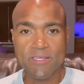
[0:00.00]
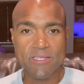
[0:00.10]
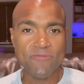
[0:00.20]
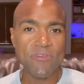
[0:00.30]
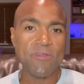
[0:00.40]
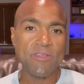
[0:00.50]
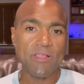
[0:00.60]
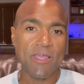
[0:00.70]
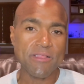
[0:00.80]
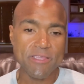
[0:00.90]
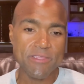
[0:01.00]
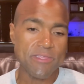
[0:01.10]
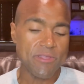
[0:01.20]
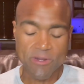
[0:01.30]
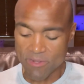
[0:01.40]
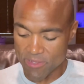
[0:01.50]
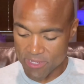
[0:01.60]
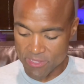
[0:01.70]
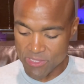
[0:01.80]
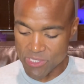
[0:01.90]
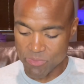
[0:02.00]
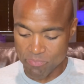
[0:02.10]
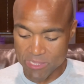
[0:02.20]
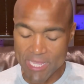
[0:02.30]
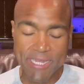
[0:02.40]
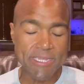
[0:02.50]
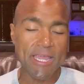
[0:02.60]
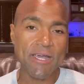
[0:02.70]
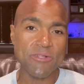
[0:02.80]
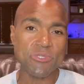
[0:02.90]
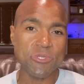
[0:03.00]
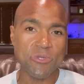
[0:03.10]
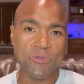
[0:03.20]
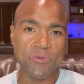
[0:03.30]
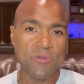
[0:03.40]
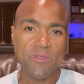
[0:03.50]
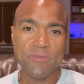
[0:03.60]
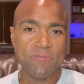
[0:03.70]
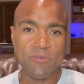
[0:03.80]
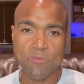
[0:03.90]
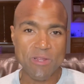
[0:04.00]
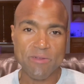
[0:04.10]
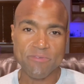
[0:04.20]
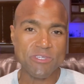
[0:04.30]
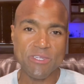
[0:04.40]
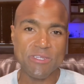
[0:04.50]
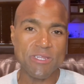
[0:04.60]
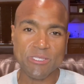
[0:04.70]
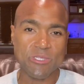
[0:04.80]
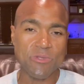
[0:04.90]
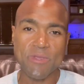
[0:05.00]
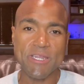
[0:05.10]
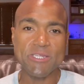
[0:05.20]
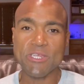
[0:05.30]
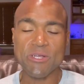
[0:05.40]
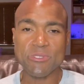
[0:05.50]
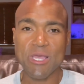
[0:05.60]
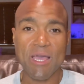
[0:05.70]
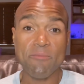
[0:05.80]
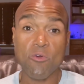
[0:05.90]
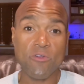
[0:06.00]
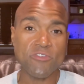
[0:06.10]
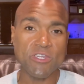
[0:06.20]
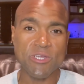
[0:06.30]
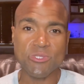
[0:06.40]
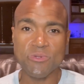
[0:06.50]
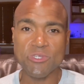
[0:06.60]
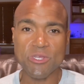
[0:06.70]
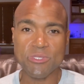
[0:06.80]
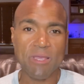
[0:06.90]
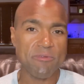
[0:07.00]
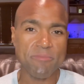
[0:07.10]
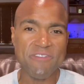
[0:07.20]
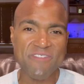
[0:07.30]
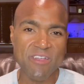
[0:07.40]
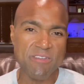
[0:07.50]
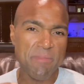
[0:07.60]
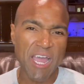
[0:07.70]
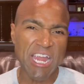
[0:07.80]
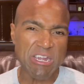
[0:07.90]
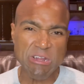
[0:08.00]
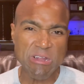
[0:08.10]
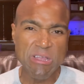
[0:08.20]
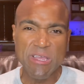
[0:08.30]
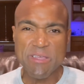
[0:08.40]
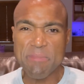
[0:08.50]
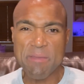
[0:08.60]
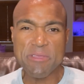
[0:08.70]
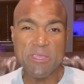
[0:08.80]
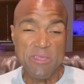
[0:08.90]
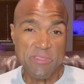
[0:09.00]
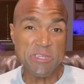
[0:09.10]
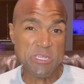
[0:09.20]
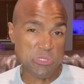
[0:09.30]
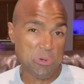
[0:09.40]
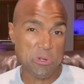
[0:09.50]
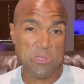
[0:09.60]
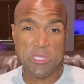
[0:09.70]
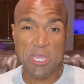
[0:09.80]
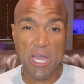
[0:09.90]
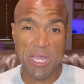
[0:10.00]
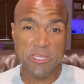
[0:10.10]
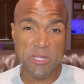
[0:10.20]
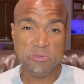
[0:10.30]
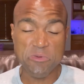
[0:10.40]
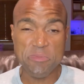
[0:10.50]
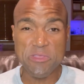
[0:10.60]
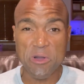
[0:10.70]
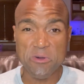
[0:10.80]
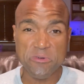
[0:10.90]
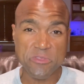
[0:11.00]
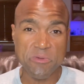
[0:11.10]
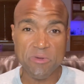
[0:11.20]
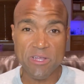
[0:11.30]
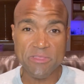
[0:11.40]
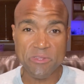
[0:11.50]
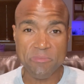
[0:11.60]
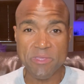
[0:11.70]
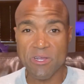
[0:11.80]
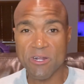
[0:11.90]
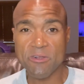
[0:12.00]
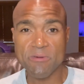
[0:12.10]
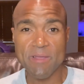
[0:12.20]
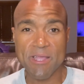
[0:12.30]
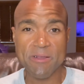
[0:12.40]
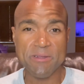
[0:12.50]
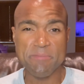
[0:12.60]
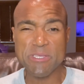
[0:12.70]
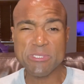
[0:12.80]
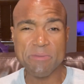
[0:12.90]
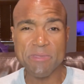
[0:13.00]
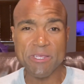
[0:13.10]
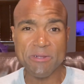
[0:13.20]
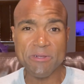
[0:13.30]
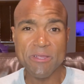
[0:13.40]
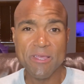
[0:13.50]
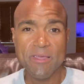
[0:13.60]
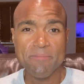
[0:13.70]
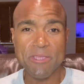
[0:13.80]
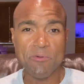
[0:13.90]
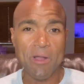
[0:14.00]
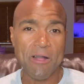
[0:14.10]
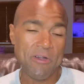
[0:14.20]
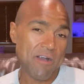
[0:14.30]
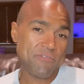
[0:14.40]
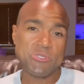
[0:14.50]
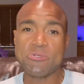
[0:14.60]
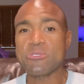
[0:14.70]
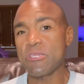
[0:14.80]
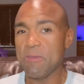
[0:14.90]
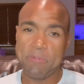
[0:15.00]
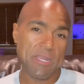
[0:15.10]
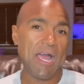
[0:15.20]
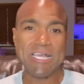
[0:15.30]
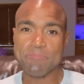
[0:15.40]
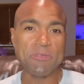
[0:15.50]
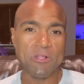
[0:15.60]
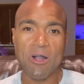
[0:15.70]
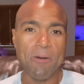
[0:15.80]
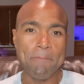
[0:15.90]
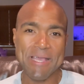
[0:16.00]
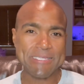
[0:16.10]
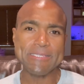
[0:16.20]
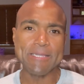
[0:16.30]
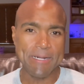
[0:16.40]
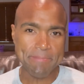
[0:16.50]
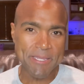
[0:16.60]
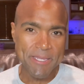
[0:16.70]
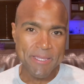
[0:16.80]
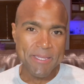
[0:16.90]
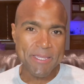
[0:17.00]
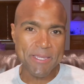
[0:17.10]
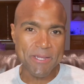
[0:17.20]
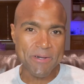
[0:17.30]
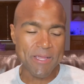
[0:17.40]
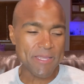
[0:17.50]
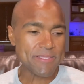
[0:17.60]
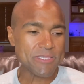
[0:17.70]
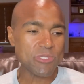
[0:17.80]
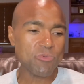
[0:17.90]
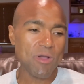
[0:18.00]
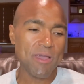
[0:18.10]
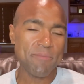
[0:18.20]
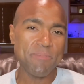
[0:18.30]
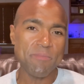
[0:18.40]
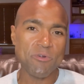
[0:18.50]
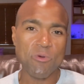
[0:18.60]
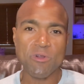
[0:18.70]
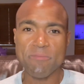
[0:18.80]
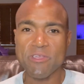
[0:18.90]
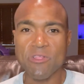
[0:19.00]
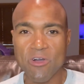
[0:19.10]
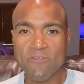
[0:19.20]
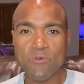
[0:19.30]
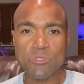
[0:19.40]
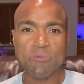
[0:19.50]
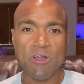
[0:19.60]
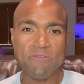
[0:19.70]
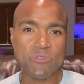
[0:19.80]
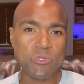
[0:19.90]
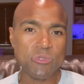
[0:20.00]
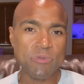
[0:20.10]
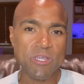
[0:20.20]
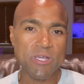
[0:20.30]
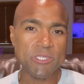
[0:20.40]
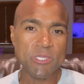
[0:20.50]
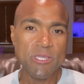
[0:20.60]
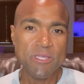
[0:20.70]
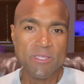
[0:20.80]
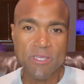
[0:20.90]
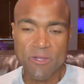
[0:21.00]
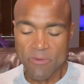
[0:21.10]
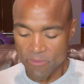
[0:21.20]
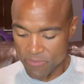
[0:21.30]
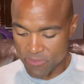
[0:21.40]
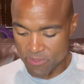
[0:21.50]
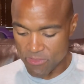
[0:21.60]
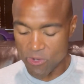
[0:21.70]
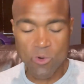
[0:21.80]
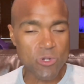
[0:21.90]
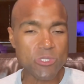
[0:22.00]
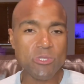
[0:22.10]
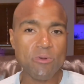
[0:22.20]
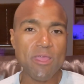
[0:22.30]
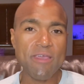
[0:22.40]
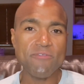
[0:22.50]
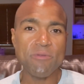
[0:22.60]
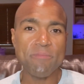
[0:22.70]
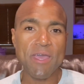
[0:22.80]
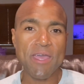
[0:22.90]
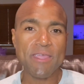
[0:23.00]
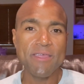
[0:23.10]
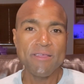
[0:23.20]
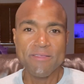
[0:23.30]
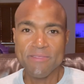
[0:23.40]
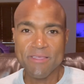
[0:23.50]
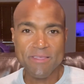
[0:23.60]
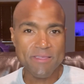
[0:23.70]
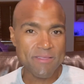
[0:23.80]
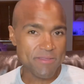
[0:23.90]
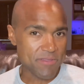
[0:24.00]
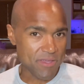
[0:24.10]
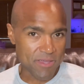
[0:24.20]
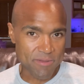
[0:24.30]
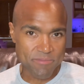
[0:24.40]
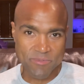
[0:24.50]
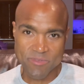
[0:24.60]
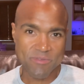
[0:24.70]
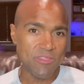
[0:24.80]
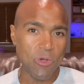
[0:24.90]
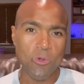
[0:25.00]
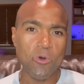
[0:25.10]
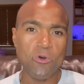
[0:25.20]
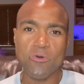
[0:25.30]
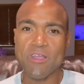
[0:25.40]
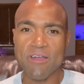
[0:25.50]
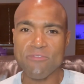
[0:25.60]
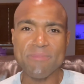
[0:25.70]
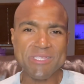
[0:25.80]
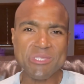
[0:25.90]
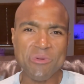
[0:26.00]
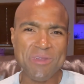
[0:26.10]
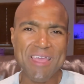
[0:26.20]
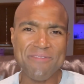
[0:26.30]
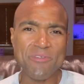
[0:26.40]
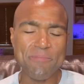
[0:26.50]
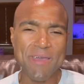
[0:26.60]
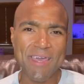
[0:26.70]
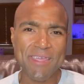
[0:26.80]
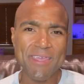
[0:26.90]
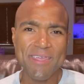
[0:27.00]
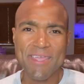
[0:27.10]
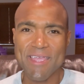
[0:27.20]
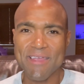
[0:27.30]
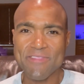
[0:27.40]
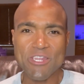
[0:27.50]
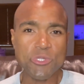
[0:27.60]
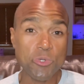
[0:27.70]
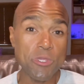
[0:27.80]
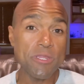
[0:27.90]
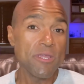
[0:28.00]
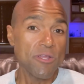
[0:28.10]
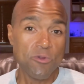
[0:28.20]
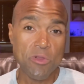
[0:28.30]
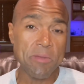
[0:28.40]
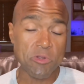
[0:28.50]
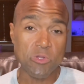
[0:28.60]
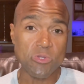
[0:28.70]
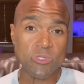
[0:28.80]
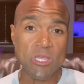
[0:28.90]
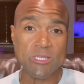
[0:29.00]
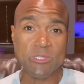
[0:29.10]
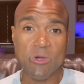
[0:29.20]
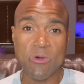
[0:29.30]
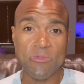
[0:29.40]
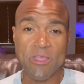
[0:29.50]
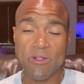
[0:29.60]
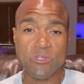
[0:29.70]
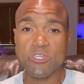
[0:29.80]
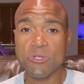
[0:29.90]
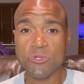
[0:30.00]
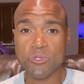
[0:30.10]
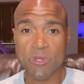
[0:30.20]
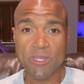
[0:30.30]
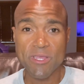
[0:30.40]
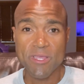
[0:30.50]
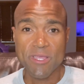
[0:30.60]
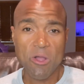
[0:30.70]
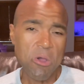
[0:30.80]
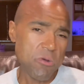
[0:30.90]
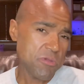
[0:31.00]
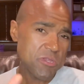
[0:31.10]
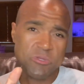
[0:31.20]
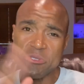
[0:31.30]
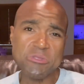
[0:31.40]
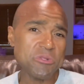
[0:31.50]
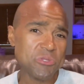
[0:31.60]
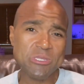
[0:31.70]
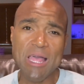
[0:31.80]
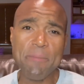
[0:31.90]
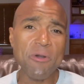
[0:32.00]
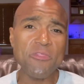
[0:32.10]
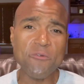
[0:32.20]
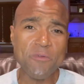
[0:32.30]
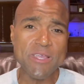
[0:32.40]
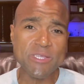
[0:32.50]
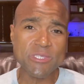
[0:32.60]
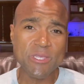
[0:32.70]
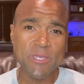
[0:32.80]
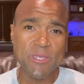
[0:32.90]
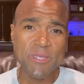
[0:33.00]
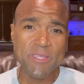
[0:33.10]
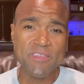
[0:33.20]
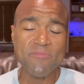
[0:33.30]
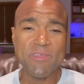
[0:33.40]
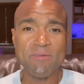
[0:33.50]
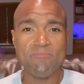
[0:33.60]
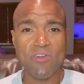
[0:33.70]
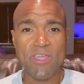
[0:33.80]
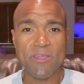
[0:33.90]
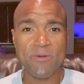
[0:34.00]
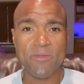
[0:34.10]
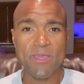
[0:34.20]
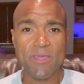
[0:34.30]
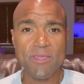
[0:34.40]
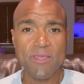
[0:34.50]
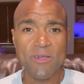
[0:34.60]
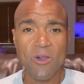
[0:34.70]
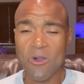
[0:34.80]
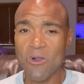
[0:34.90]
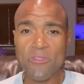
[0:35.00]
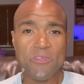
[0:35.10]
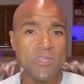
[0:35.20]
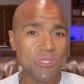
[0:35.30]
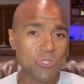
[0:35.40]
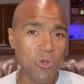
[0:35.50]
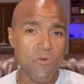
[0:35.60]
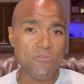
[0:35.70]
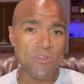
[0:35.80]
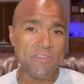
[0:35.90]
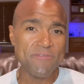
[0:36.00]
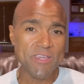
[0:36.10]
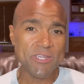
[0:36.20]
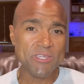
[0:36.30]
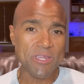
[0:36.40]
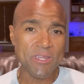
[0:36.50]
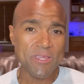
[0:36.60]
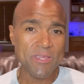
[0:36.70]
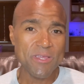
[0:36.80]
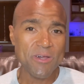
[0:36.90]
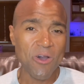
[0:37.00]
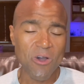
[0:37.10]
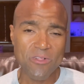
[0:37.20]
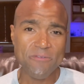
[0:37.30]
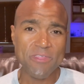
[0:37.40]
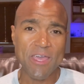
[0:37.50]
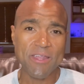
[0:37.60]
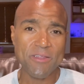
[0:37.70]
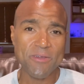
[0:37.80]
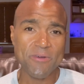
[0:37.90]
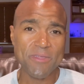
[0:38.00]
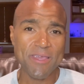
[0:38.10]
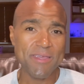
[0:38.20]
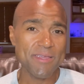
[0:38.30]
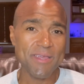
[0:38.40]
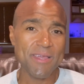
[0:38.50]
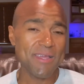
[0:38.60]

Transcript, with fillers: it's very likely that they're going to get these pled down to where she doesn't do any jail time, or if she does do jail time, it'll be very minor. Maybe the disorderly conduct will be the only one that'll be on her record, a misdemeanor. Meanwhile, the is sitting up in the hospital all messed up. You know, like this is why people don't want to be law enforcement officers because, you know, the, the courts don't have your back. The um, local governments don't have your back and they treat criminals as though they are children. Oh, here's your little slap on the wrist. Give me a break, okay? All this over an eviction. All of that, okay?